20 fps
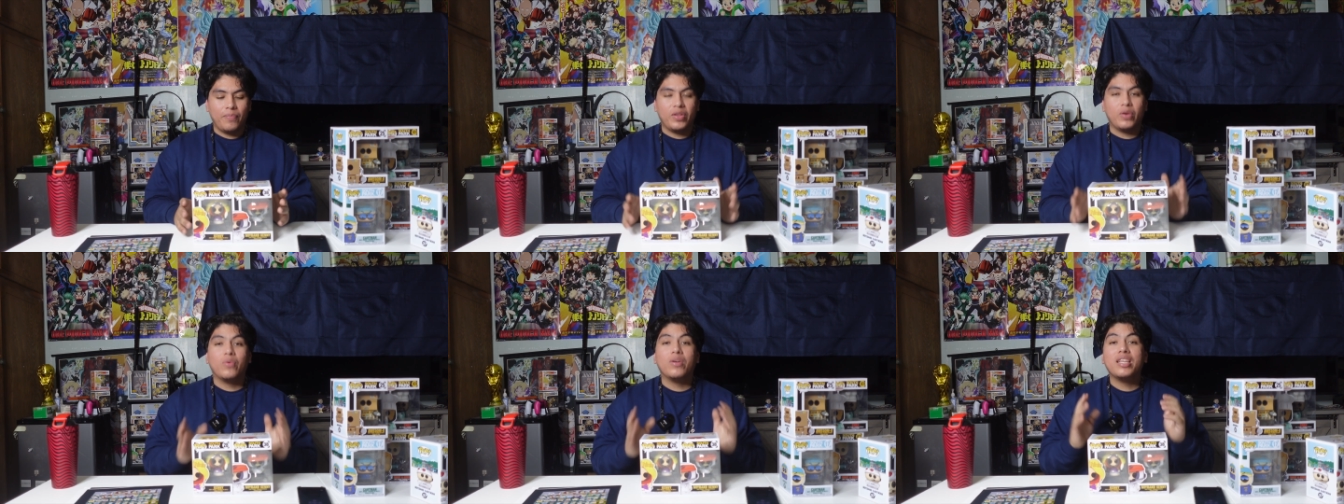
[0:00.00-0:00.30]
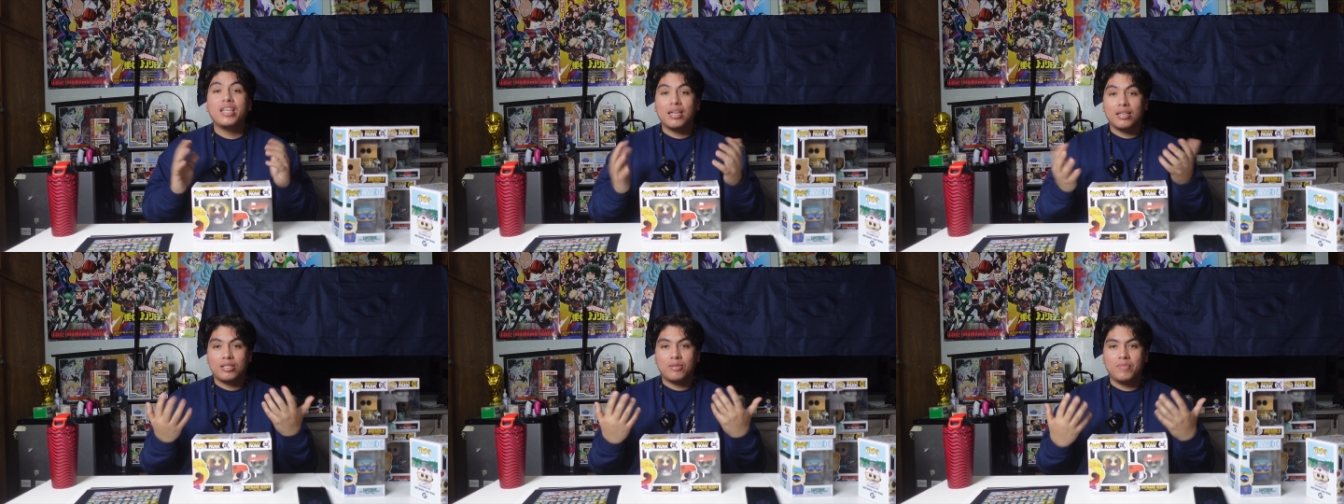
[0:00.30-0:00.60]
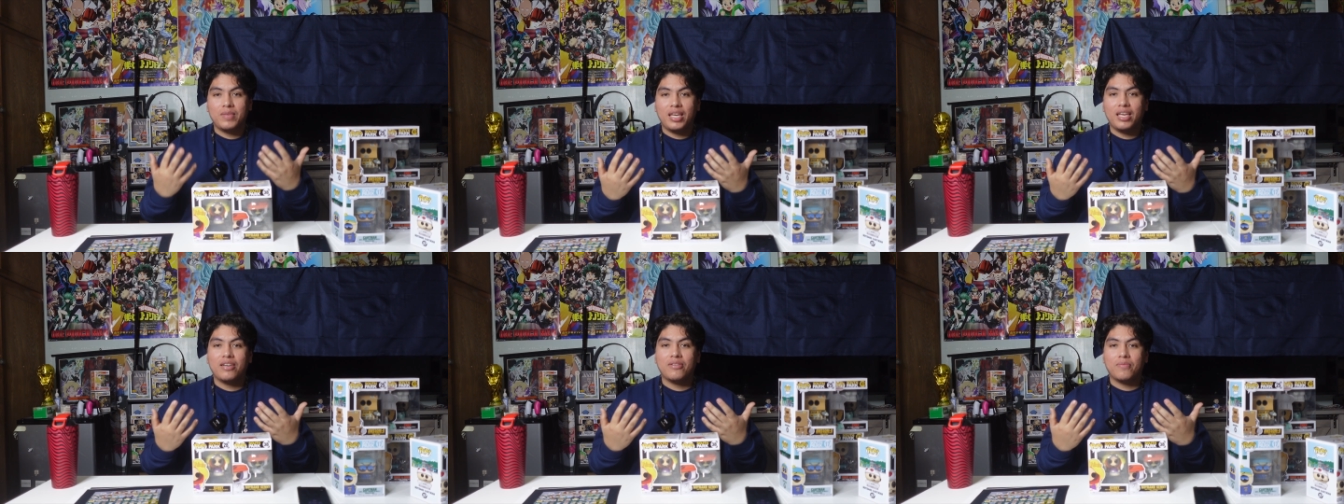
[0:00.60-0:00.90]
it really helps
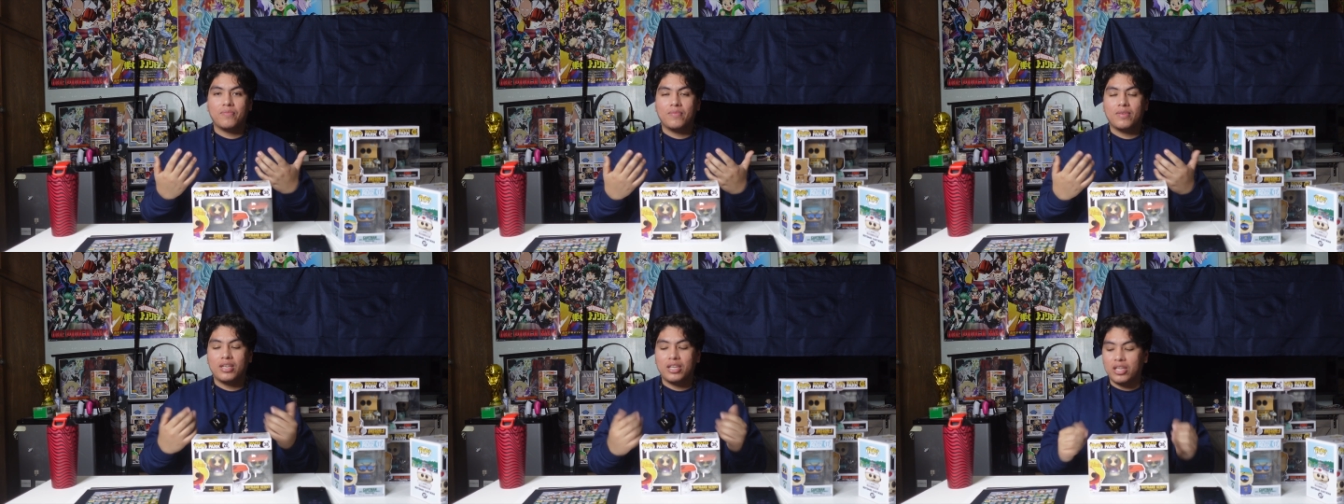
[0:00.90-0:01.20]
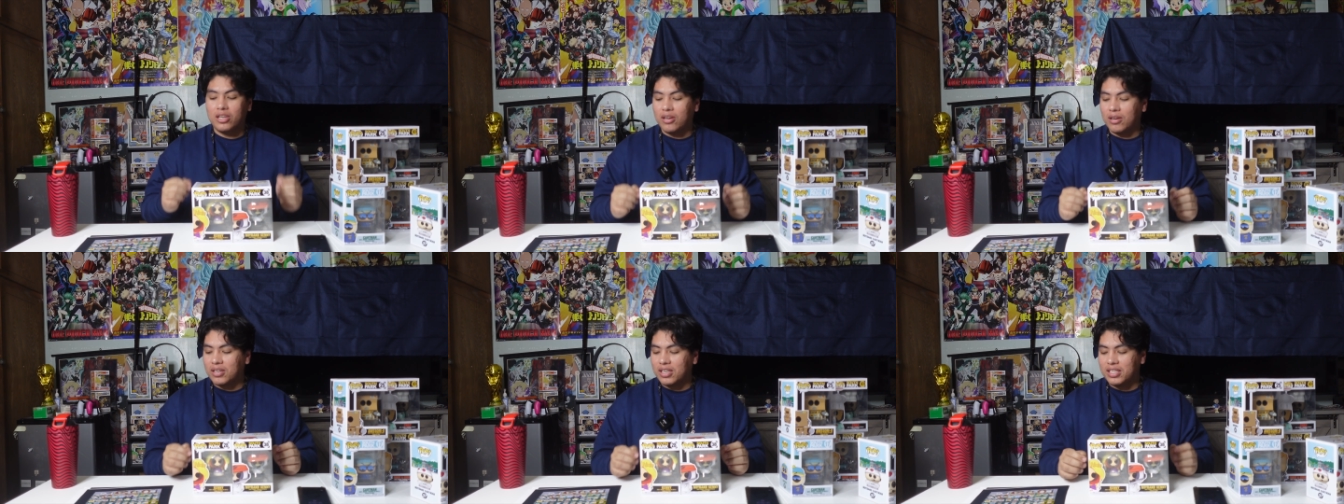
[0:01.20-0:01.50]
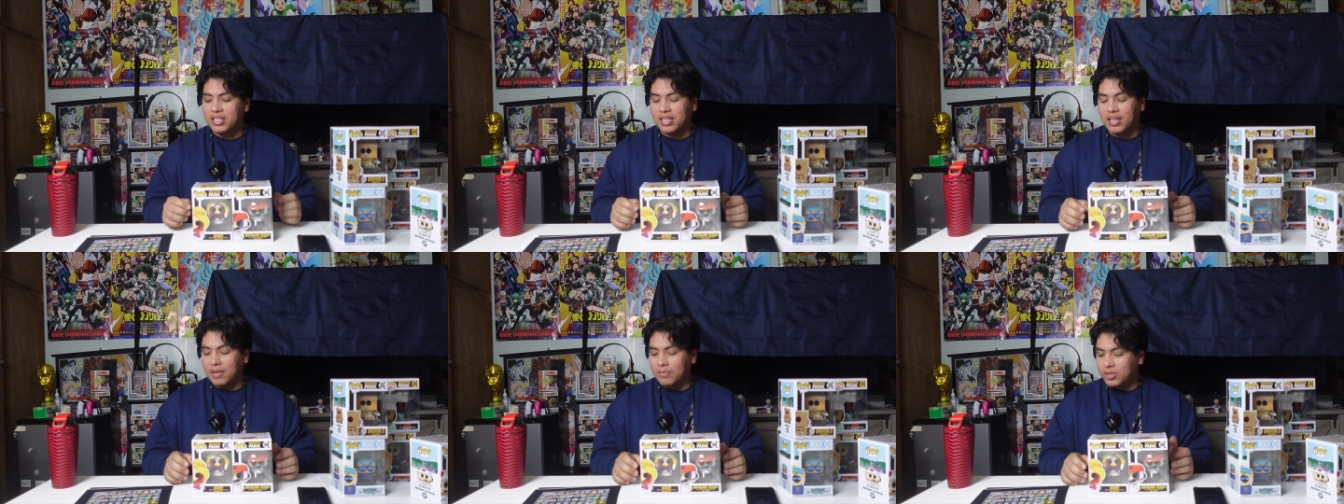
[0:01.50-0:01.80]
me out, you know,
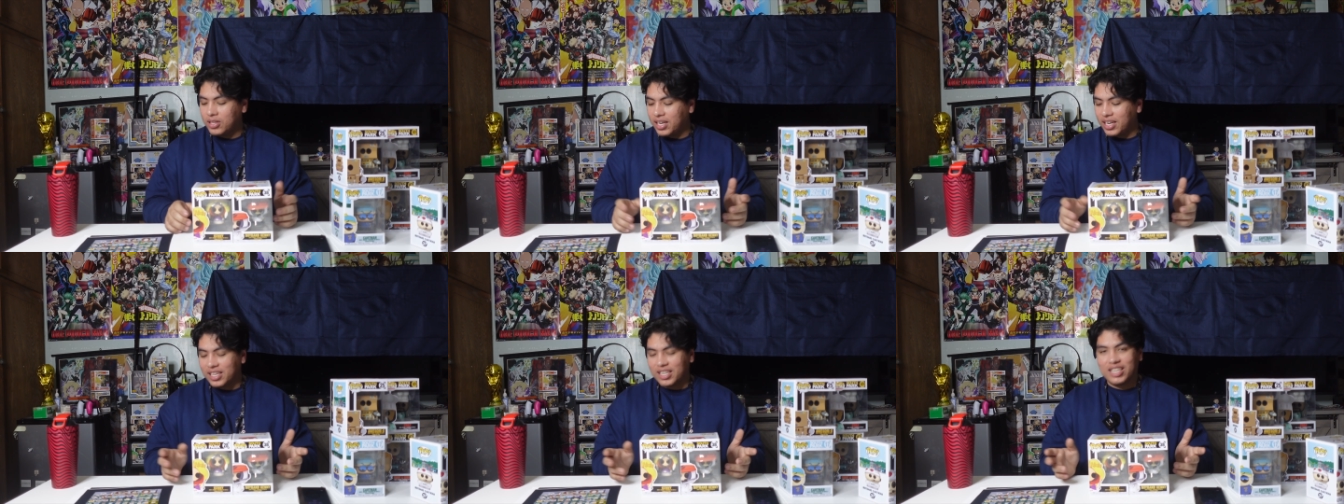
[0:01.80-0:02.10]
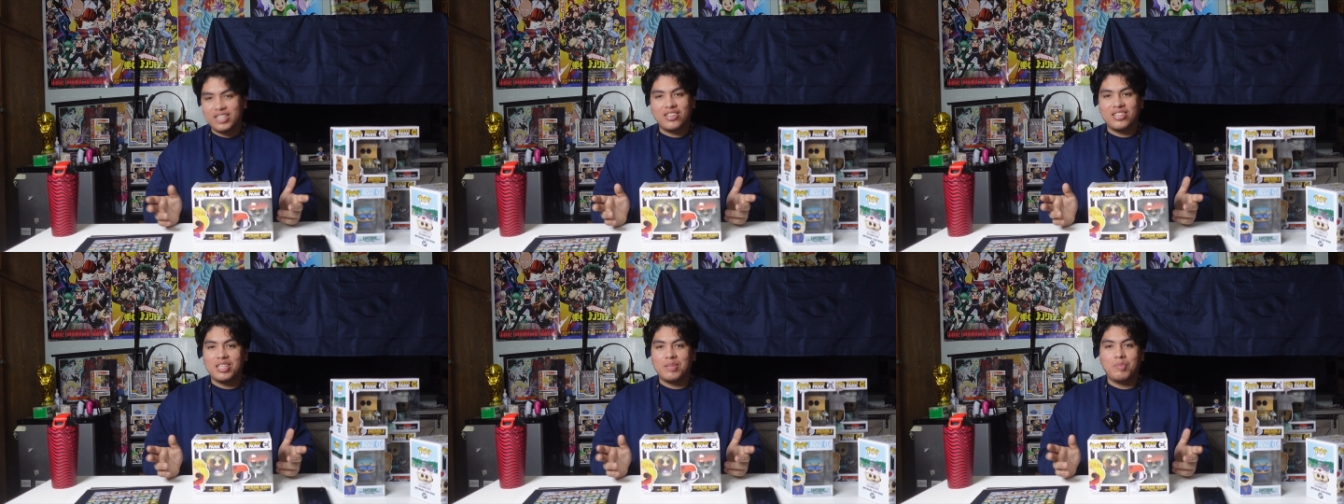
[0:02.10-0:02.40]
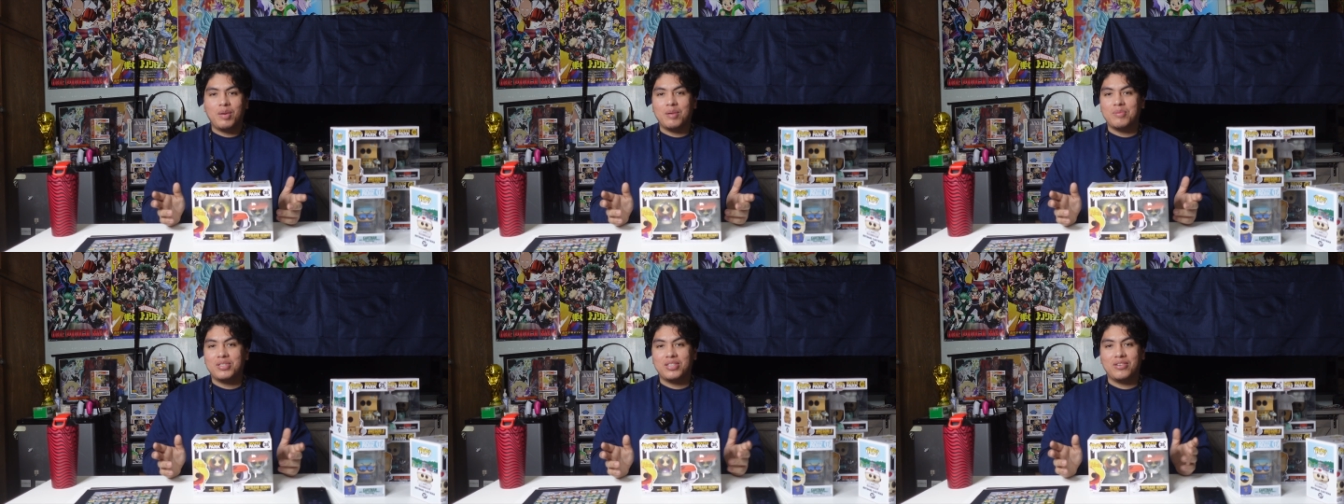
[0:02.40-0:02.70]
because I'm trying to collect all these pops.